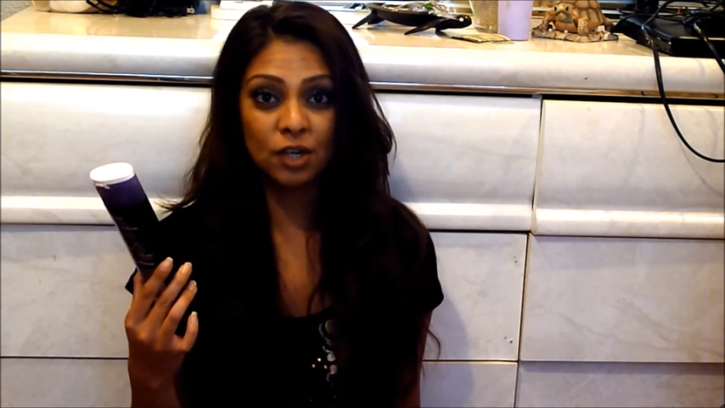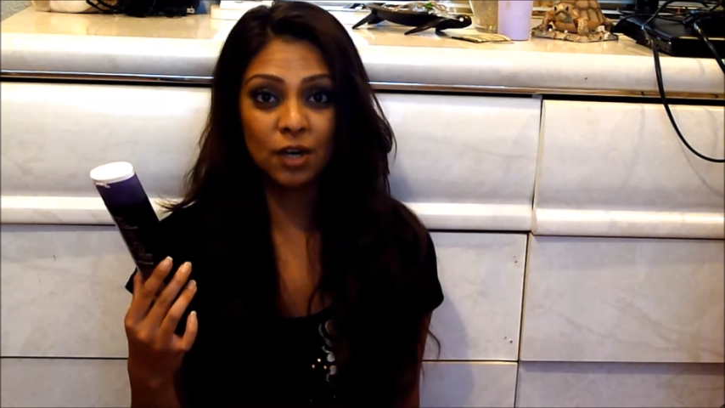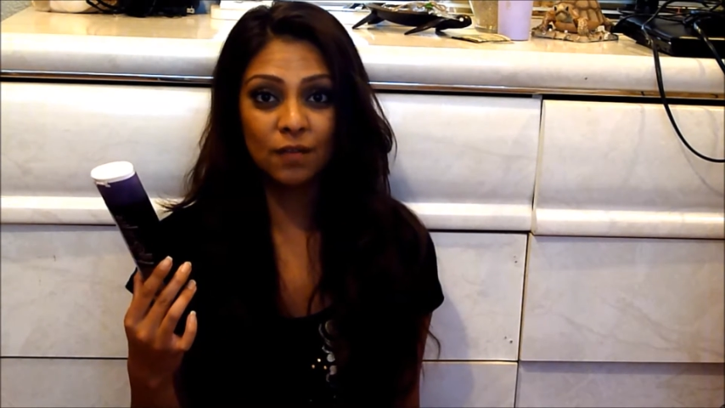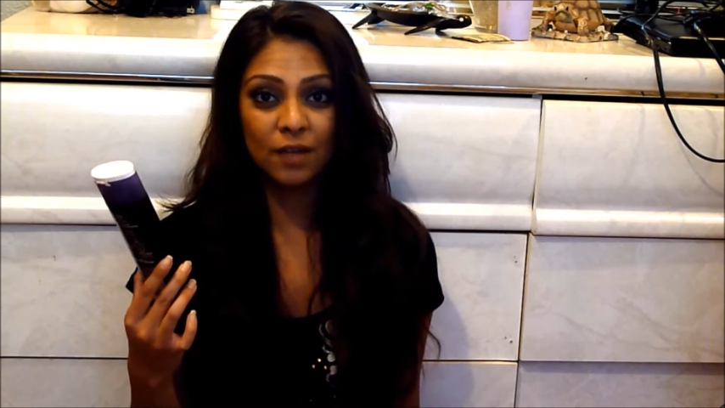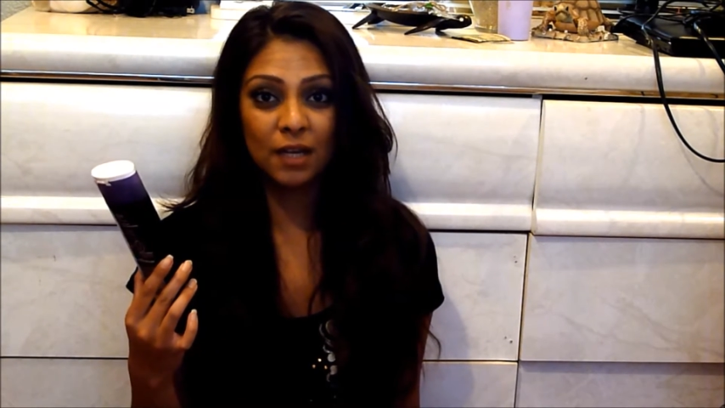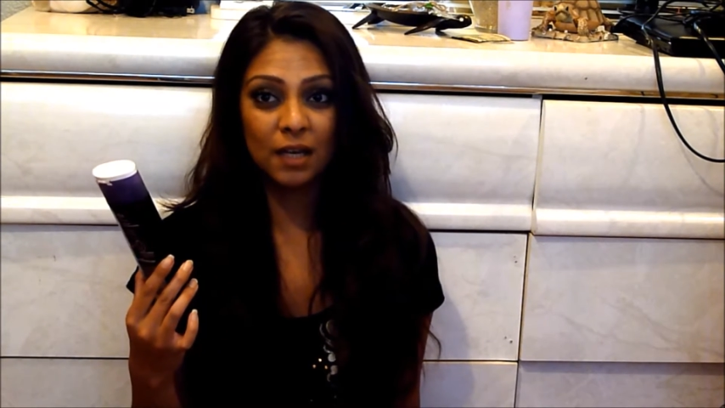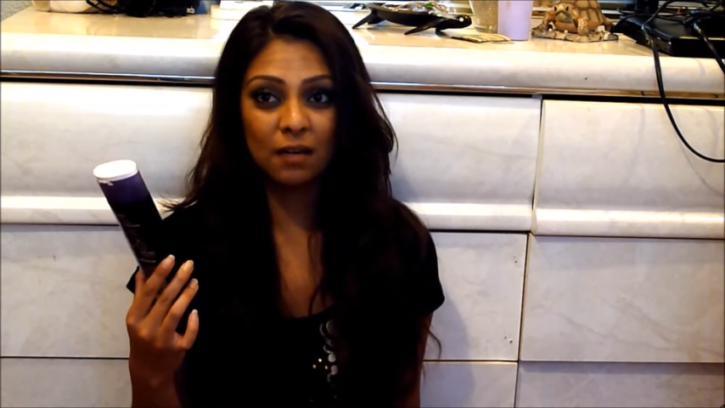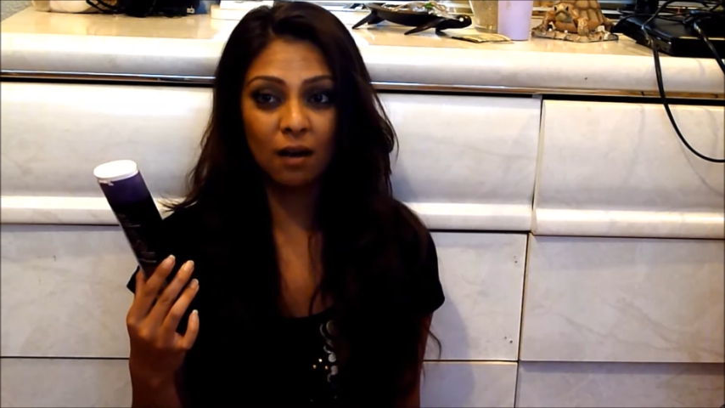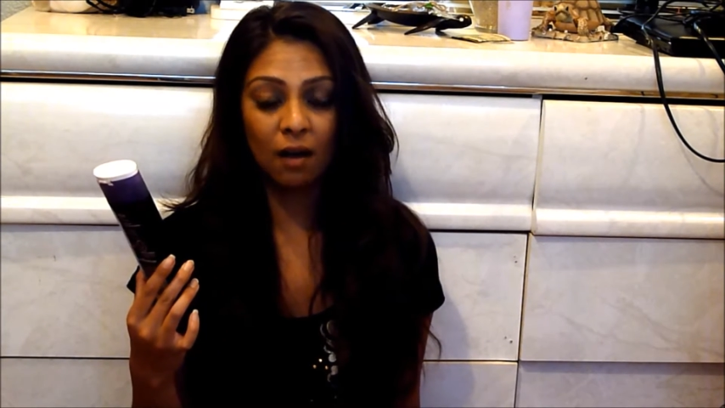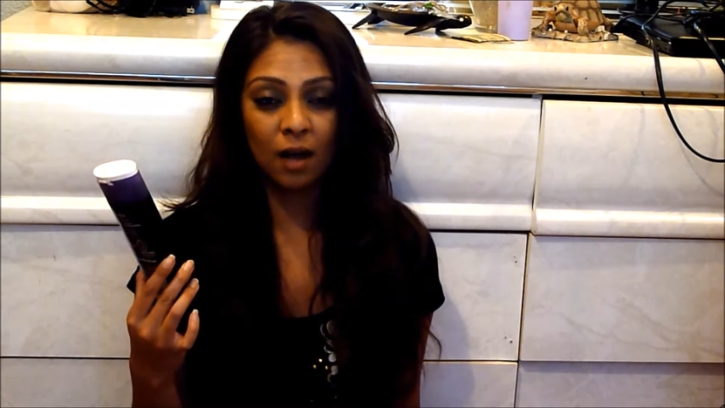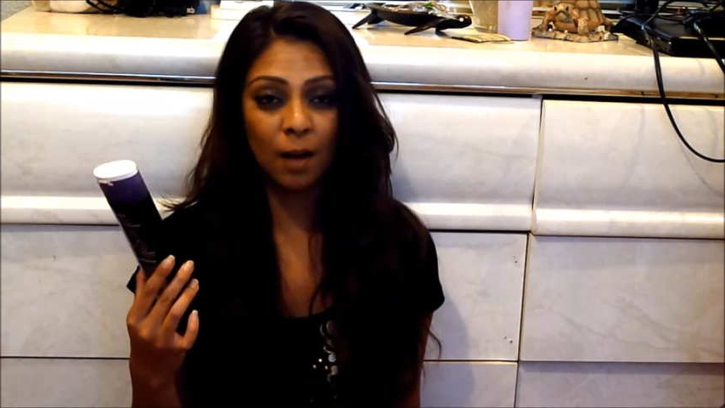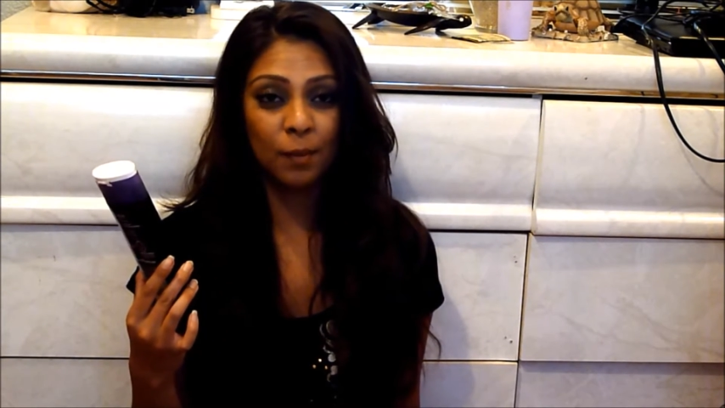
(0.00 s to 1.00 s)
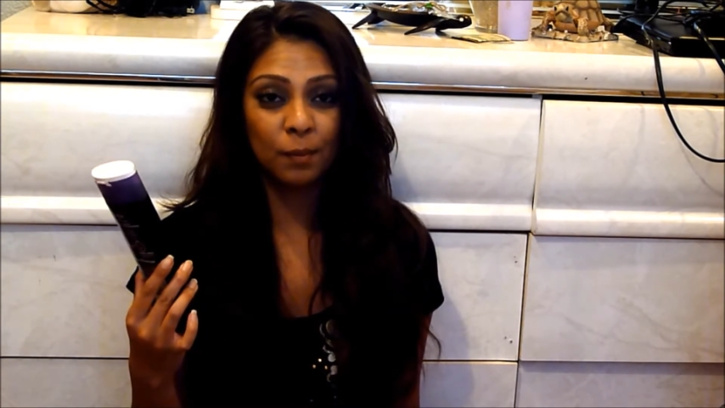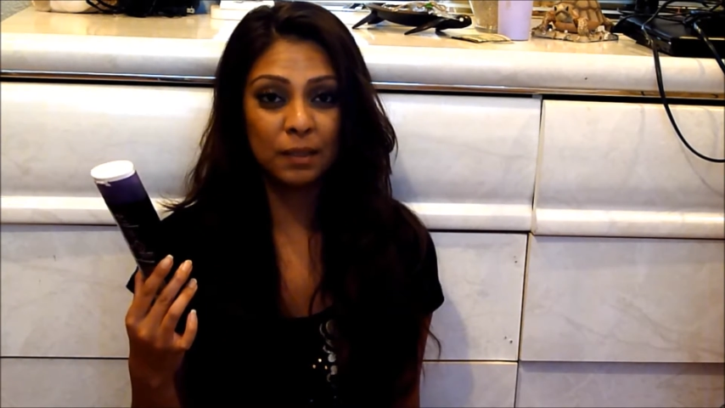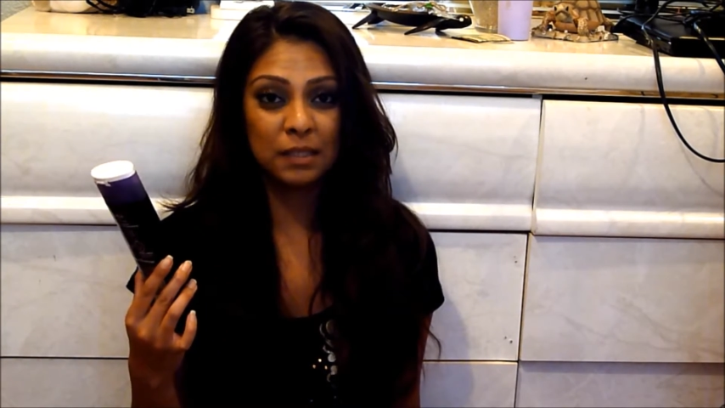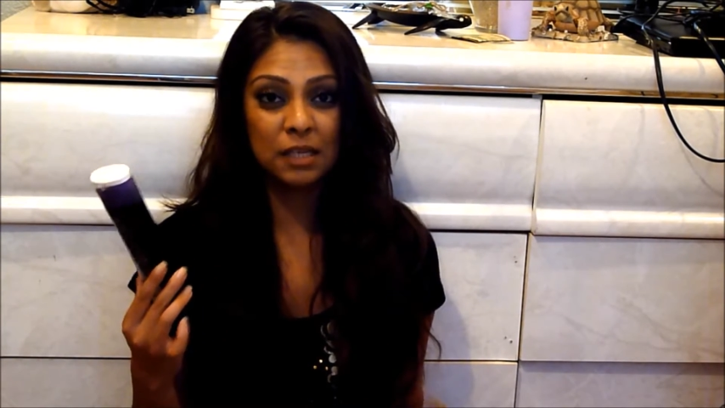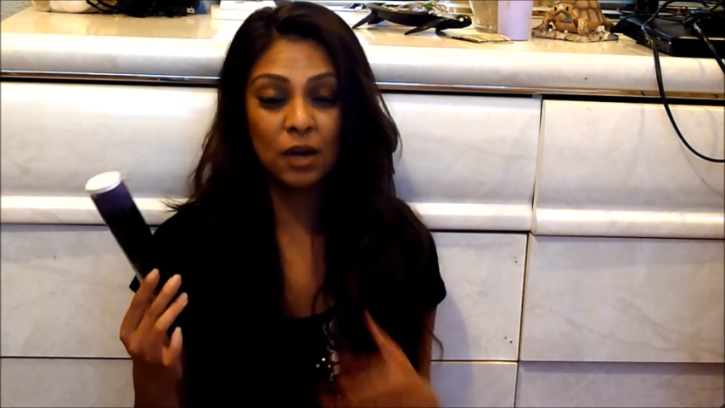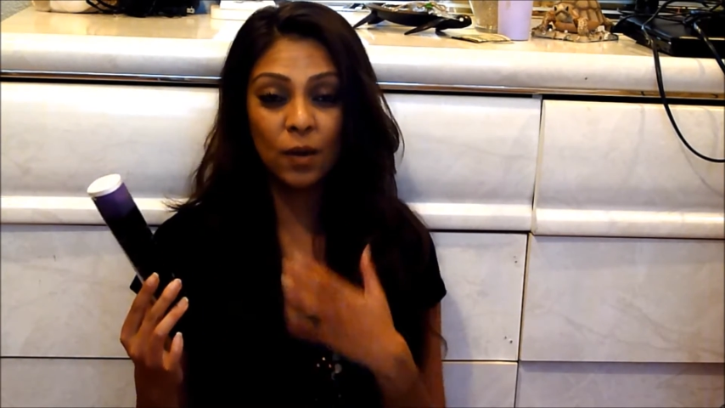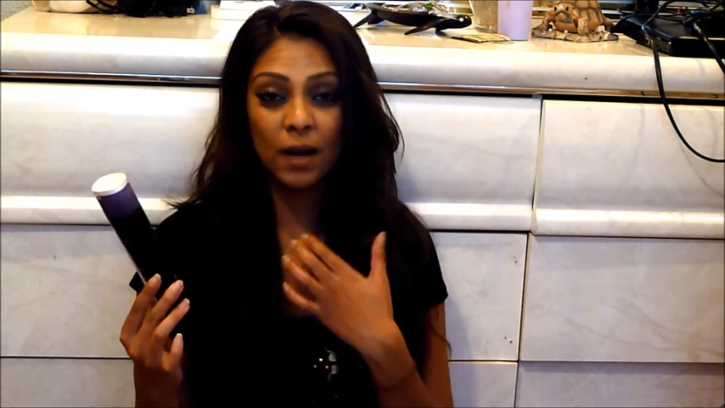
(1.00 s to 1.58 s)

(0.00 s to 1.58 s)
heard of it a couple months ago,